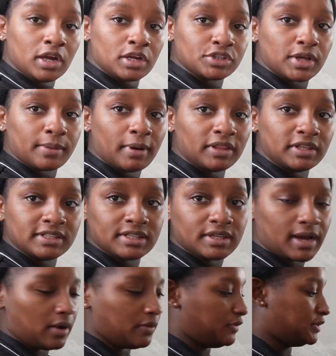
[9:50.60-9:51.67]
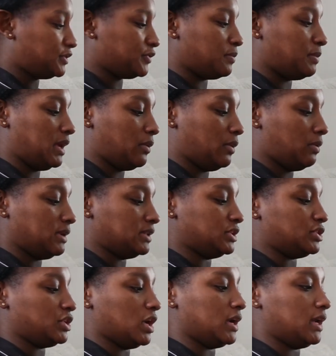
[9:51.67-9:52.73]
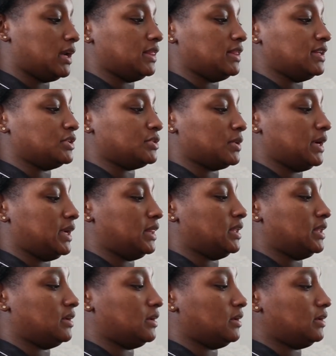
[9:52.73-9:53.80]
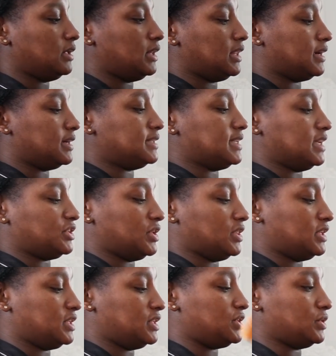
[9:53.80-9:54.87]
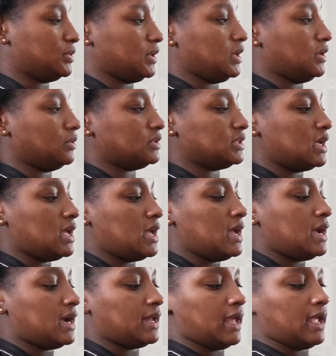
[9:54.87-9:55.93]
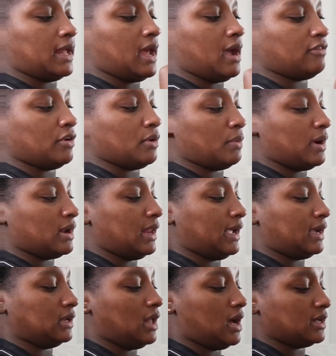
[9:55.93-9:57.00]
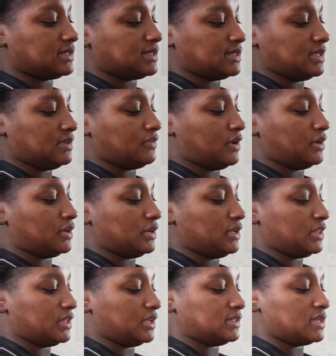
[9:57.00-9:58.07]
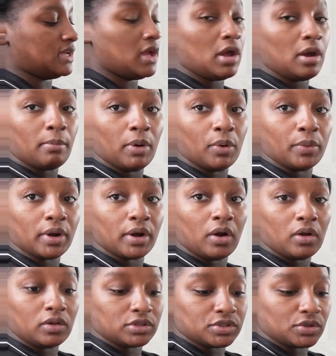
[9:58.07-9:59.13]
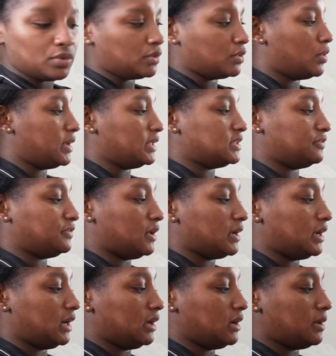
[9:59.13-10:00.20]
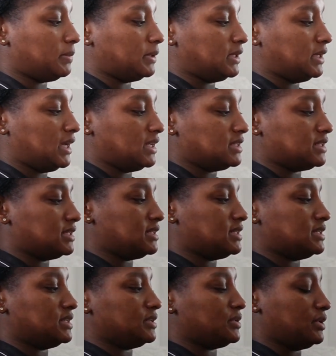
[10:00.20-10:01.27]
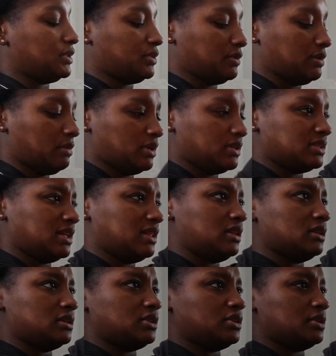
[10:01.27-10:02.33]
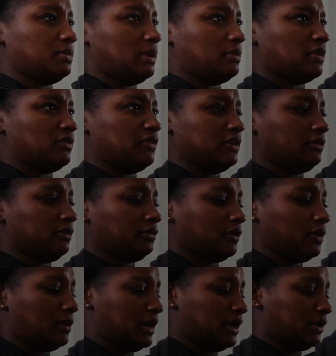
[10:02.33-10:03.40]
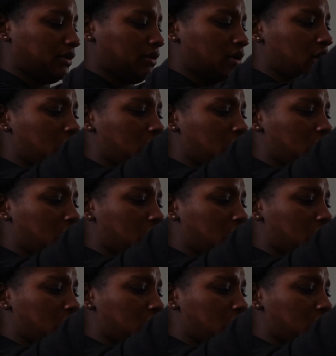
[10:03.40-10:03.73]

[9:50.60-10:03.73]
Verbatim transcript: So I bought these little outfits for Mia. We went to Target and these were in the clearance section. This is so cute. And I could have her wear like a long sleeve underneath it. But we're also going to Florida in a couple of days. This is 0 to 3 months. I think this should be able to fit her for a while though.